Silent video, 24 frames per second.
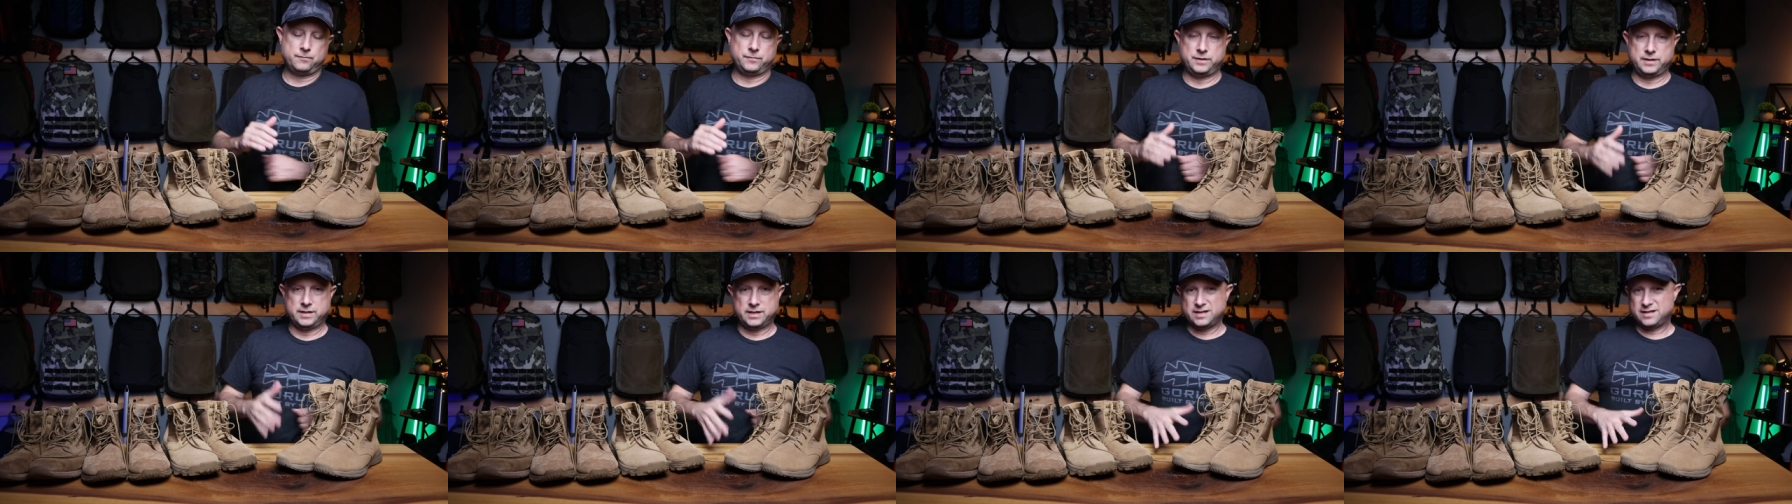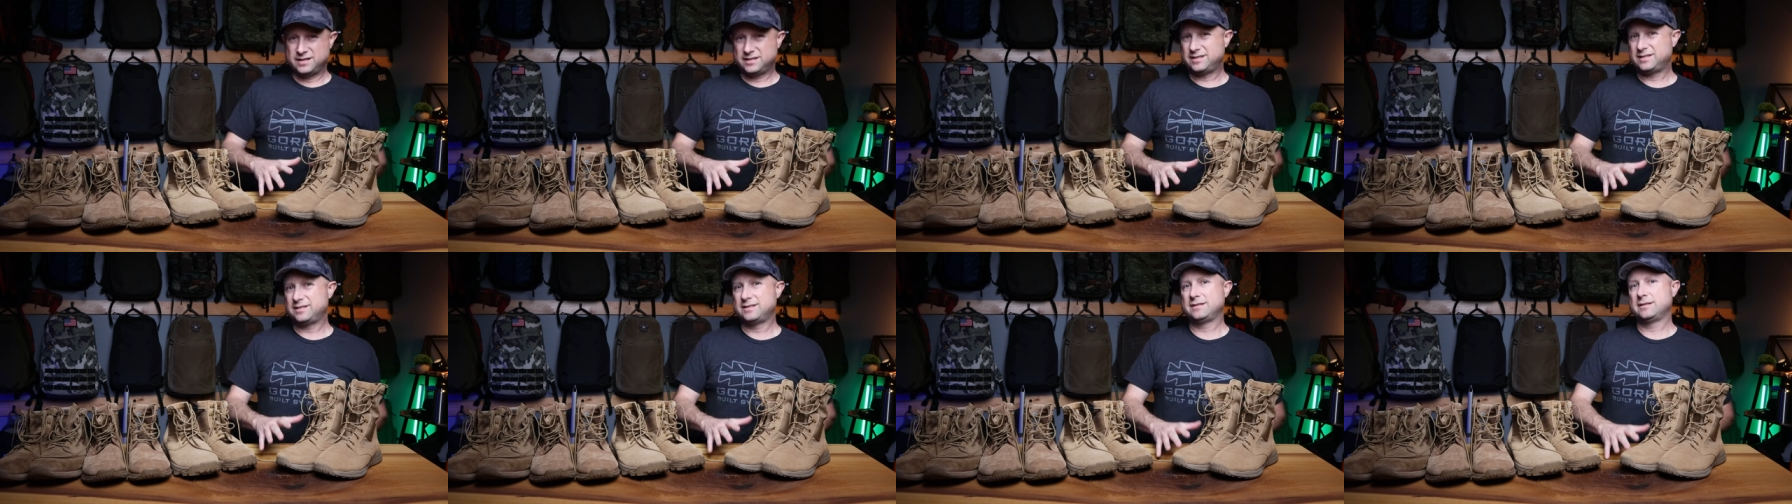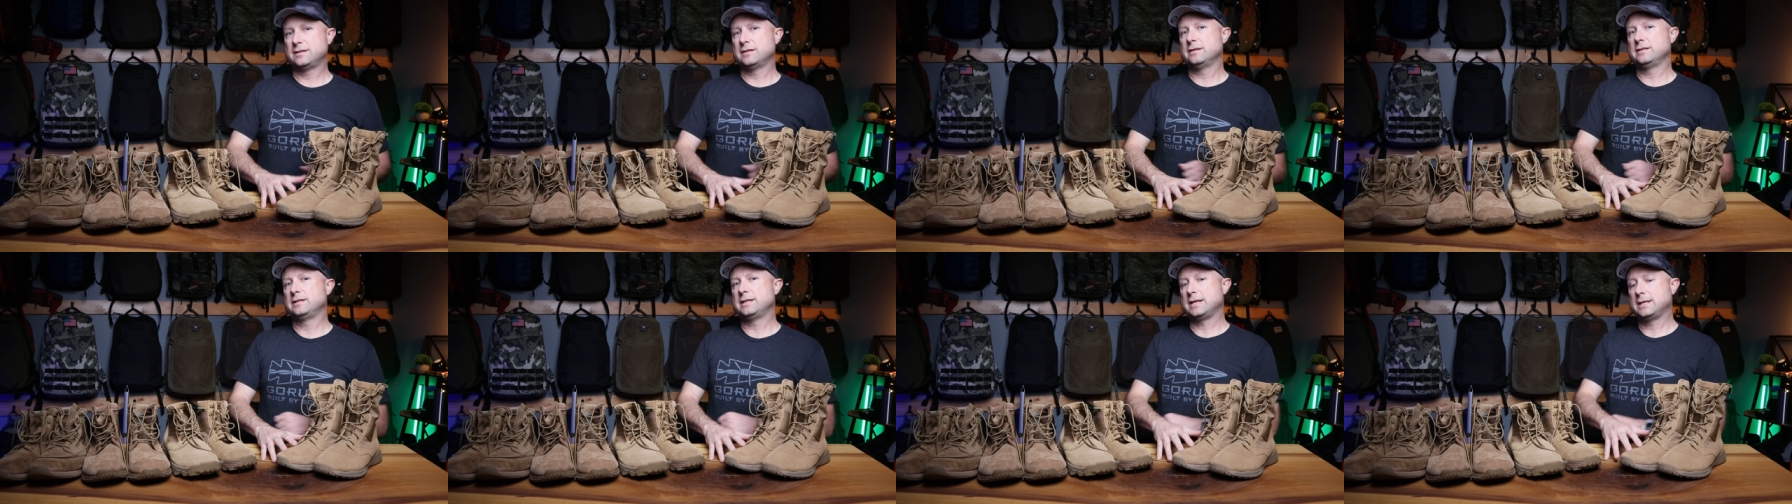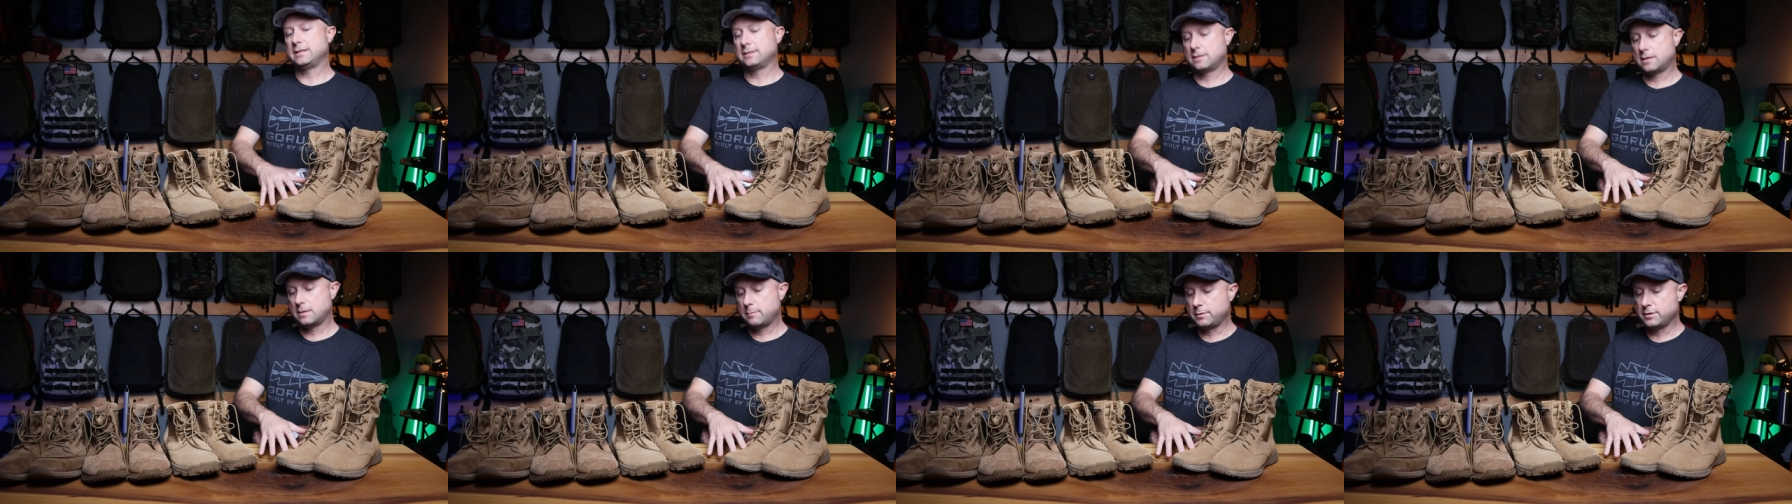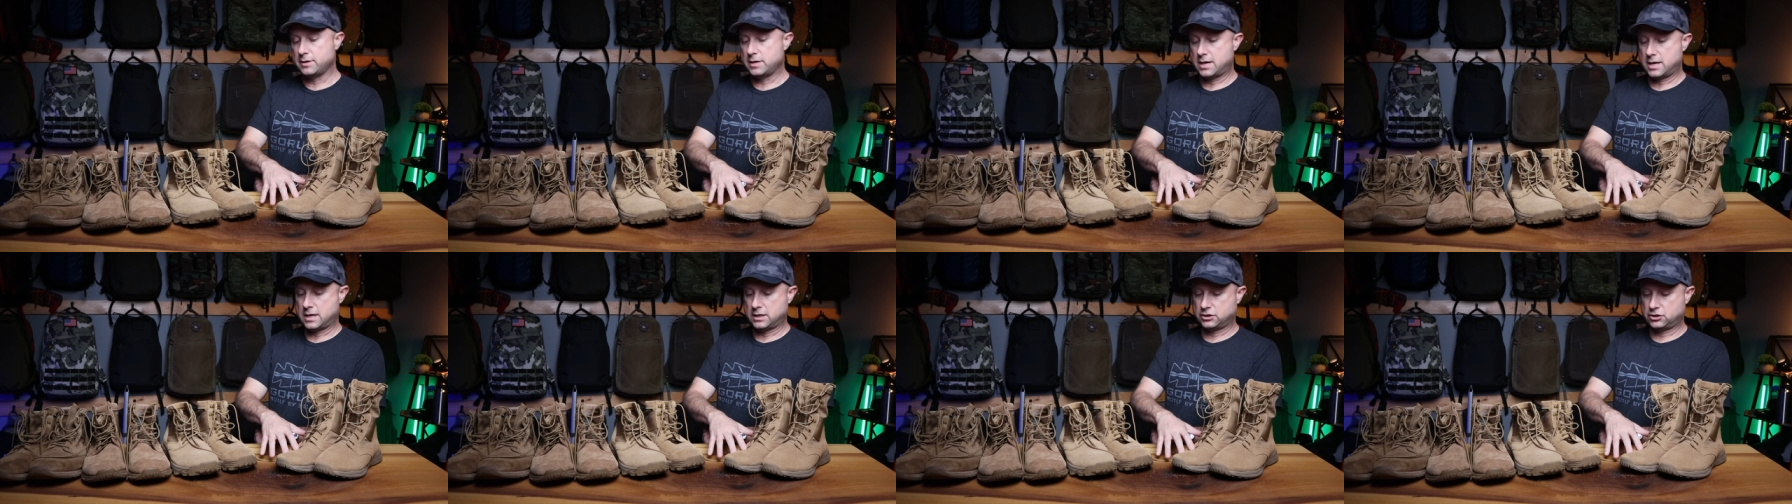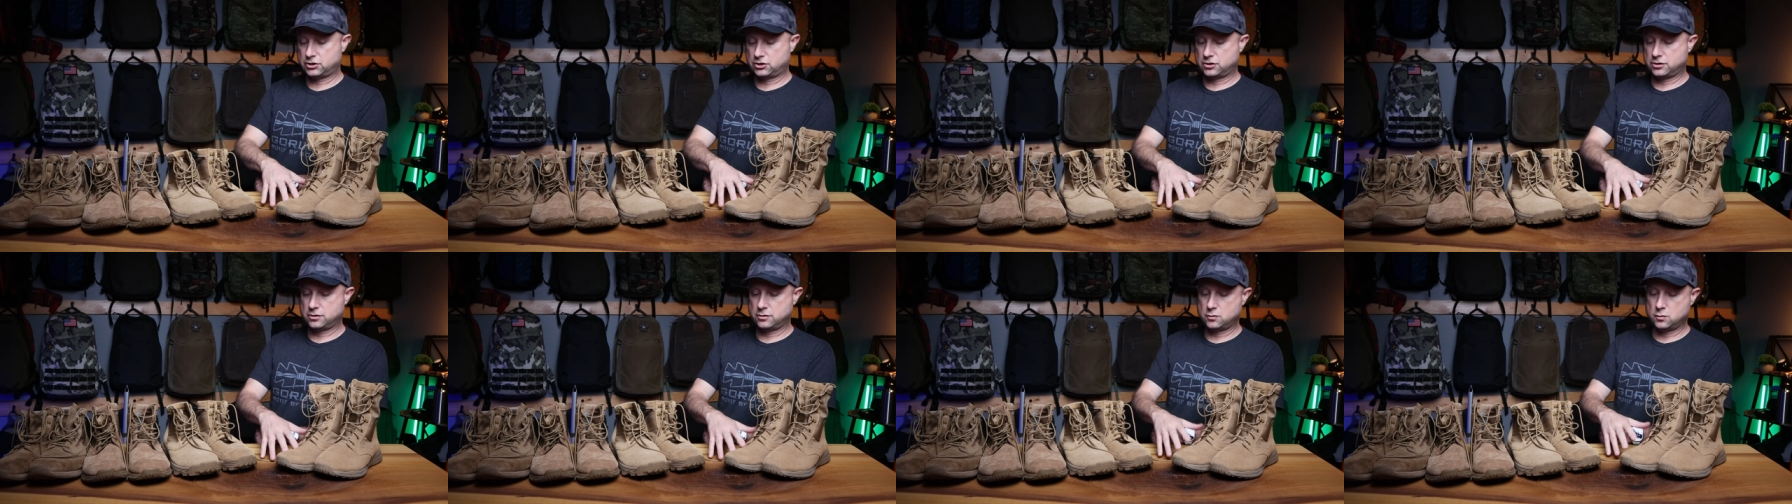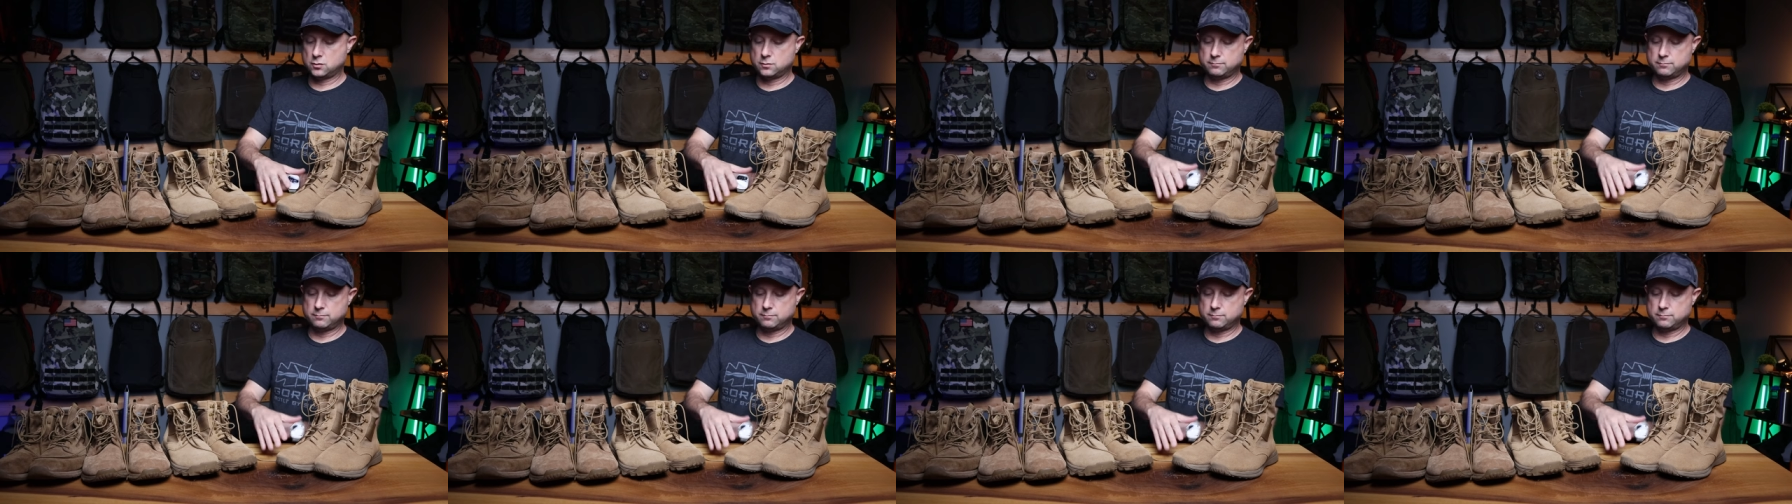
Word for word: This takes it up a notch